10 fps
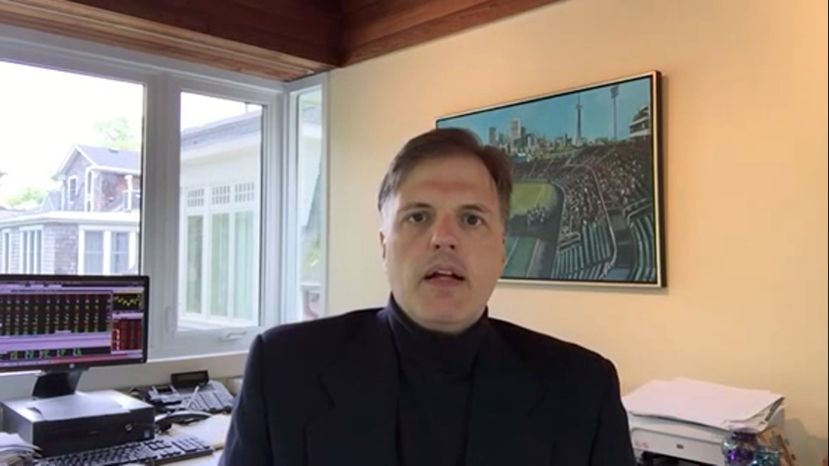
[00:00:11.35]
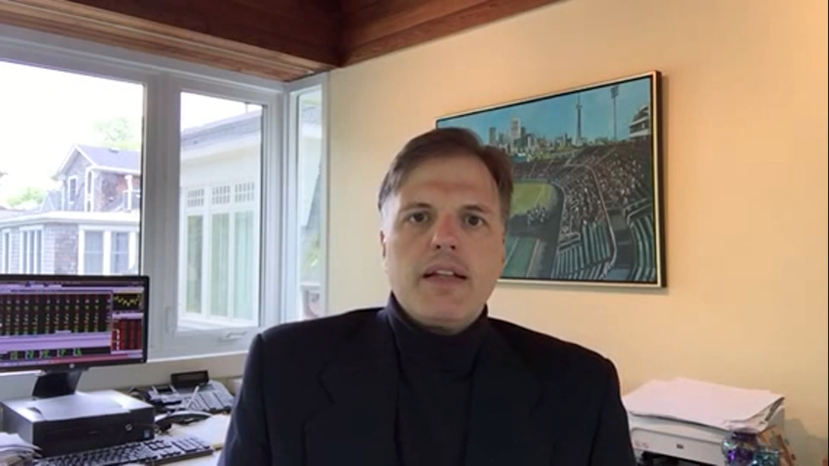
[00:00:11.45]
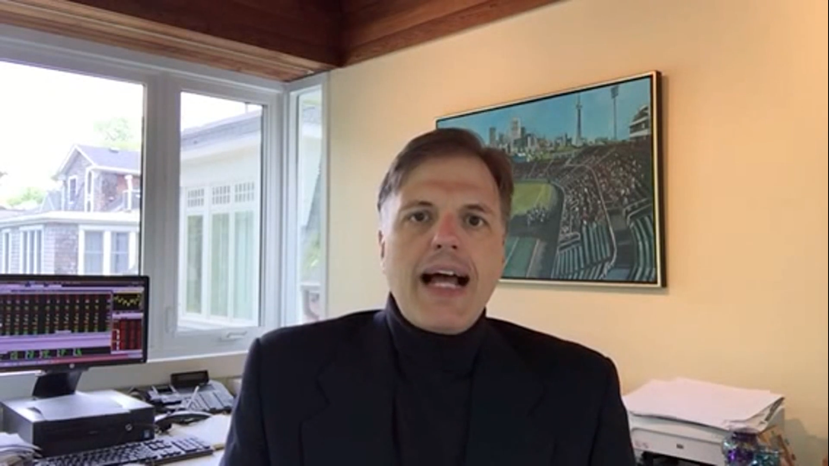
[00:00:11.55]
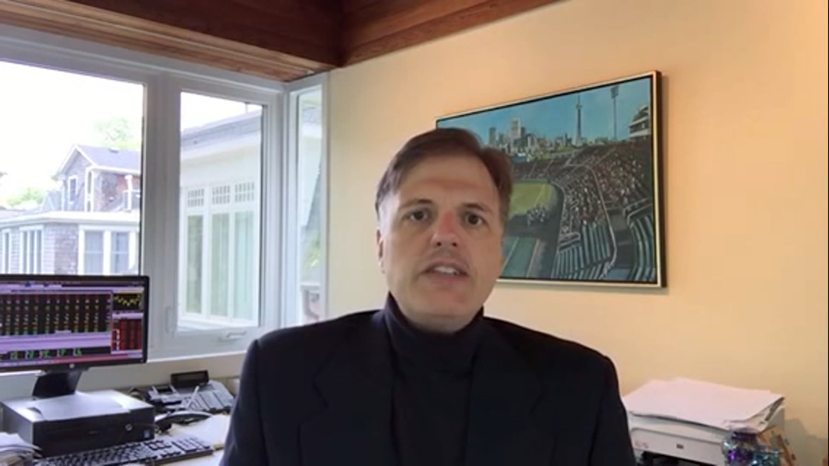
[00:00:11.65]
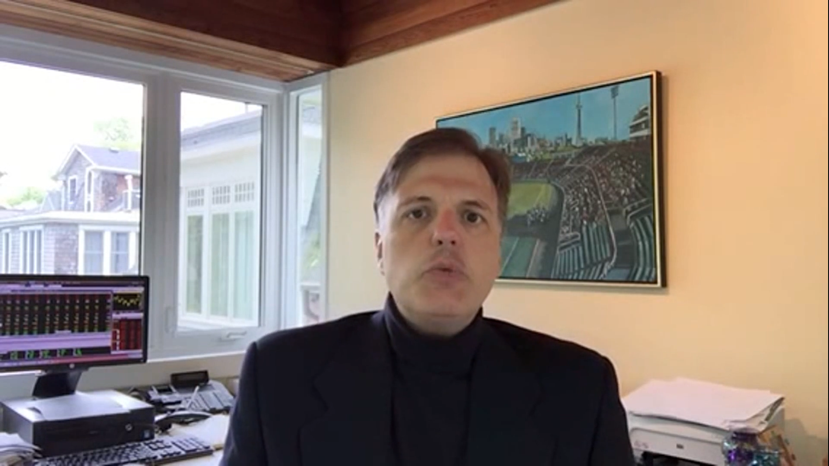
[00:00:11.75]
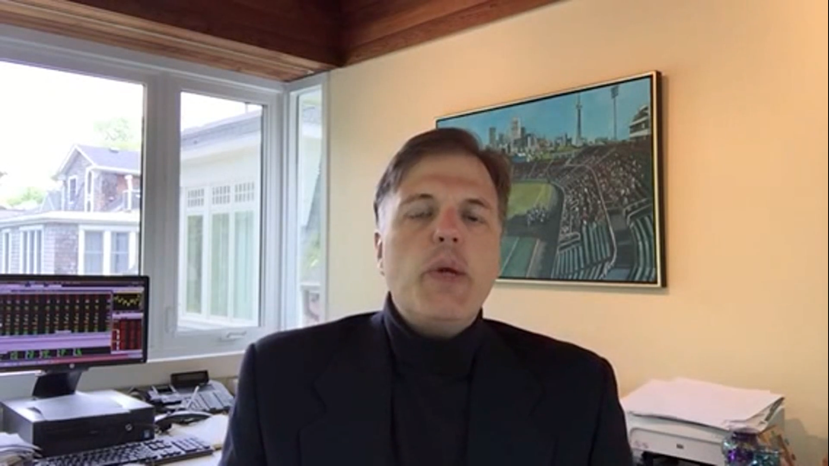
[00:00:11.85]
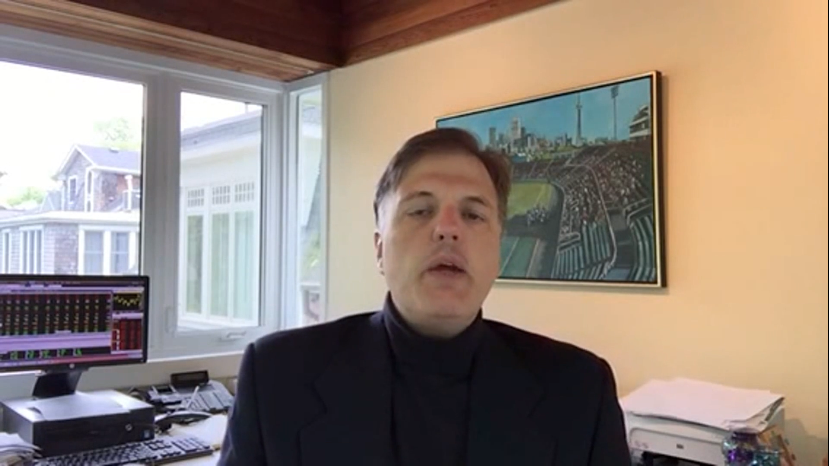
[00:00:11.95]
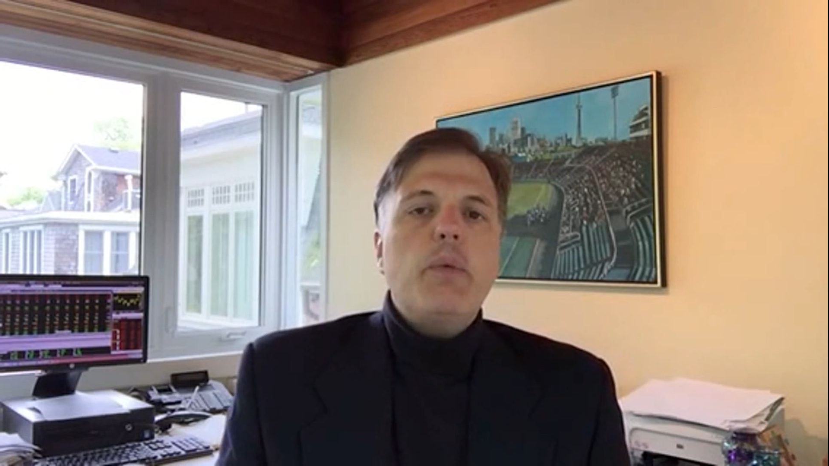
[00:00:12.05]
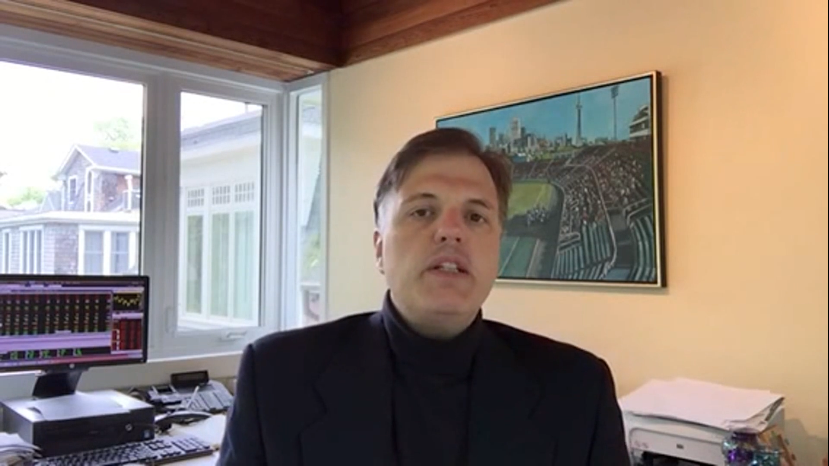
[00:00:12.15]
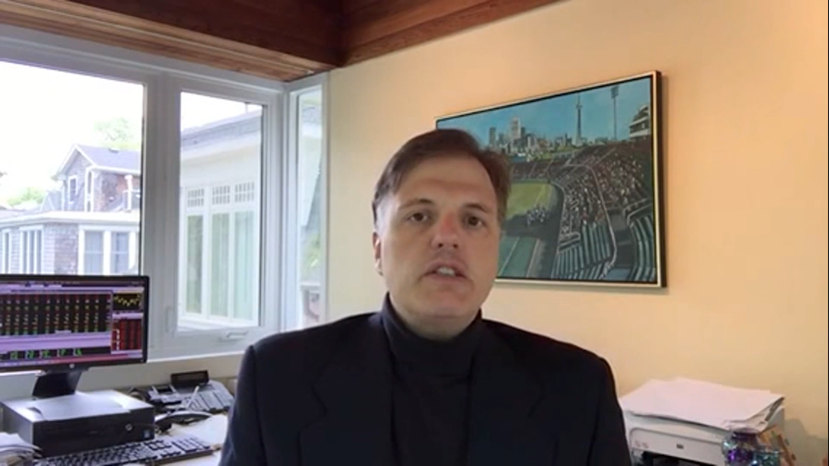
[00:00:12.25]
Last
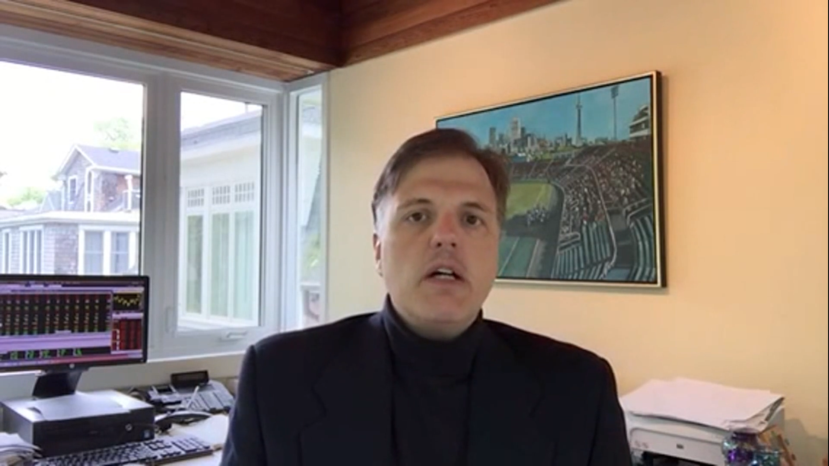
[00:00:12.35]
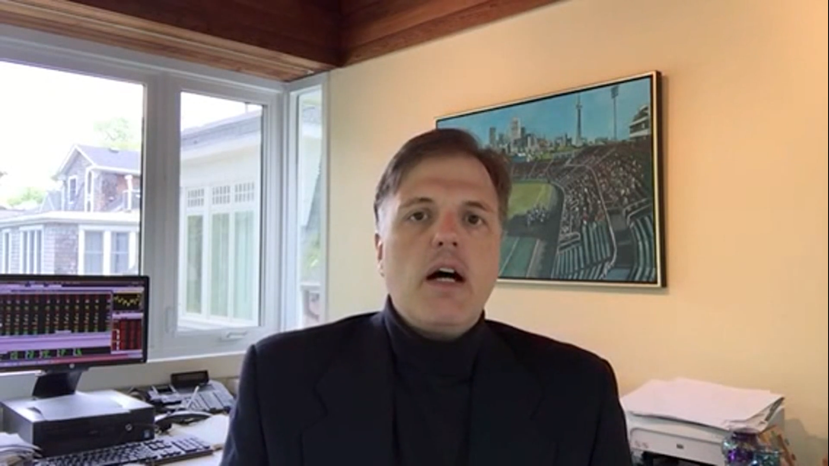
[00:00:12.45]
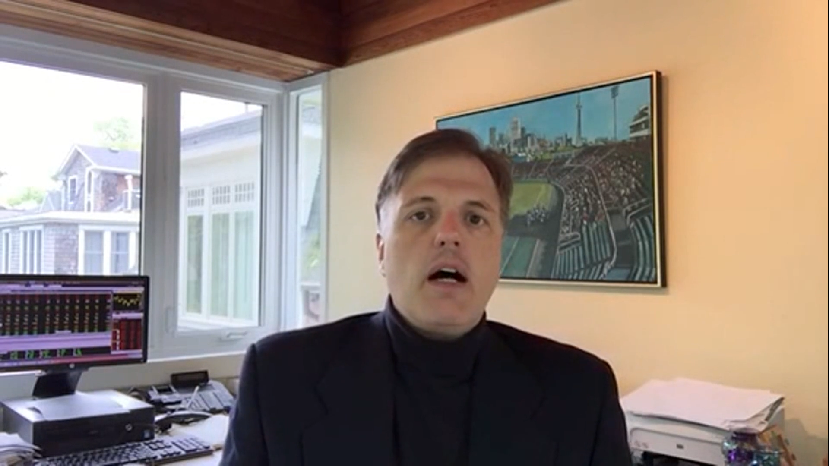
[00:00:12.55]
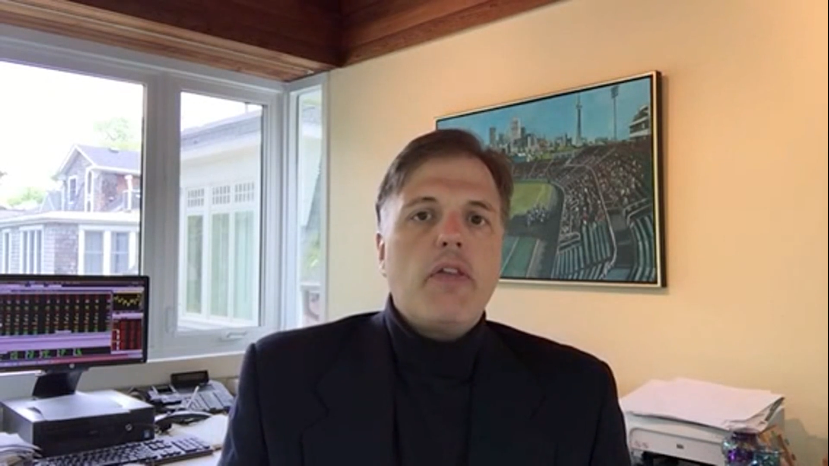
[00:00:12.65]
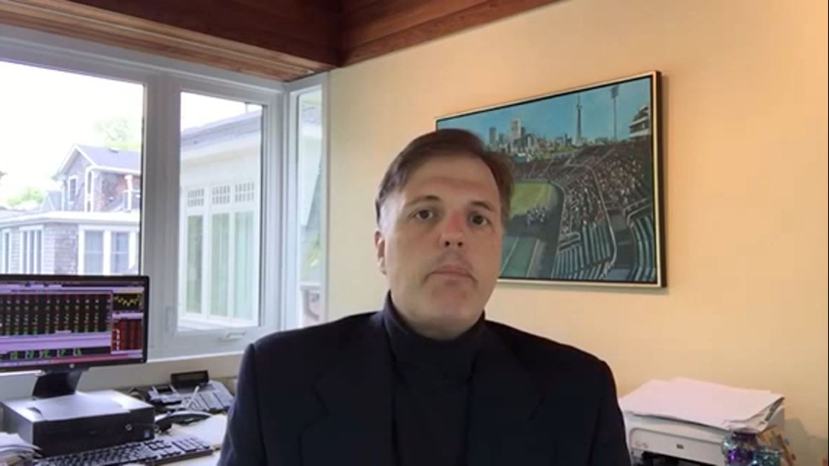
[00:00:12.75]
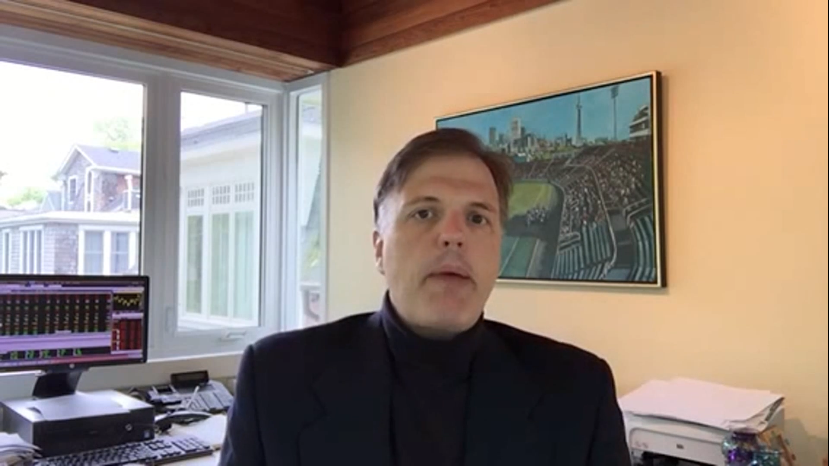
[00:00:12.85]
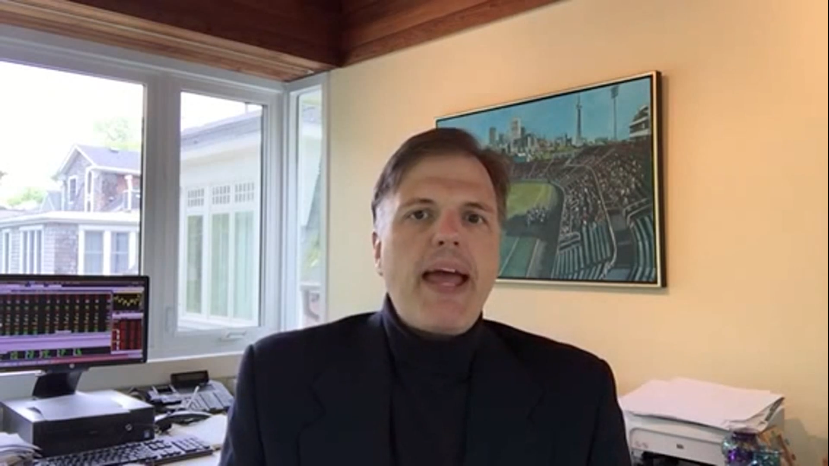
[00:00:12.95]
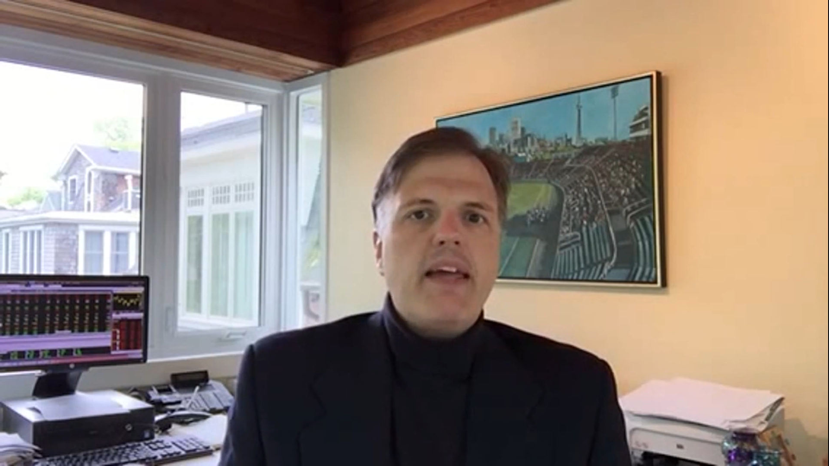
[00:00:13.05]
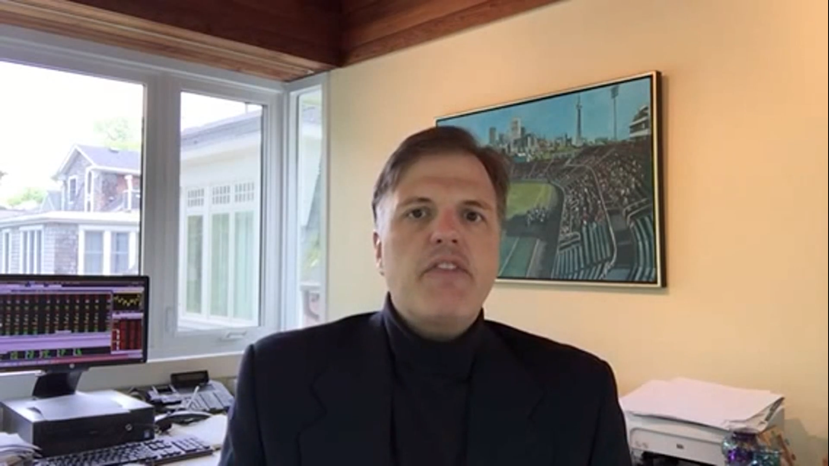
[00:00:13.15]
week we saw the Bank